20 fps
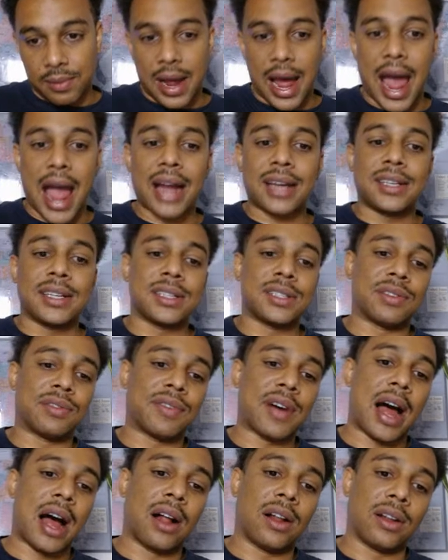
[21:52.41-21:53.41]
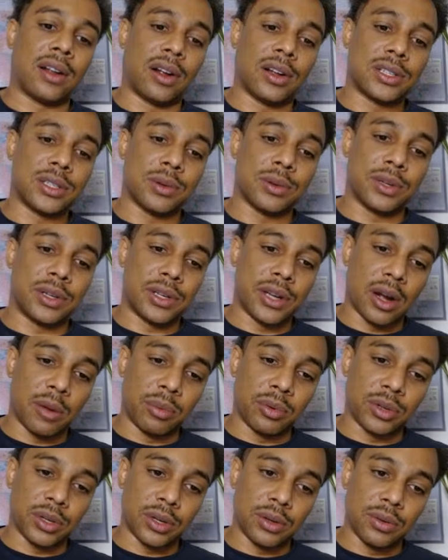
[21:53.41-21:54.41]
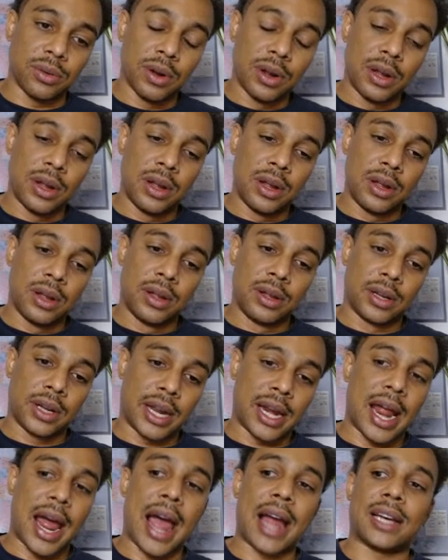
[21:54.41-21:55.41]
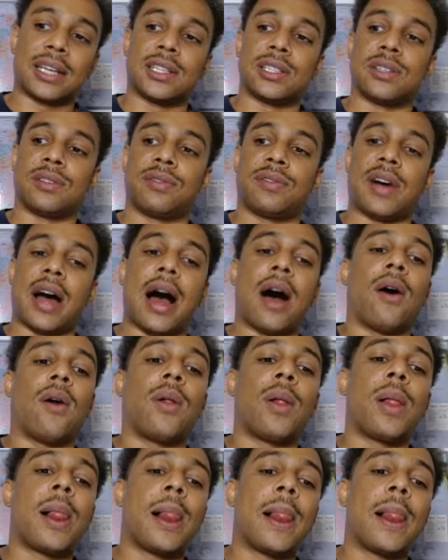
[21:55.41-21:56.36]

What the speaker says: act as a vowel. Also, W can act as a vowel.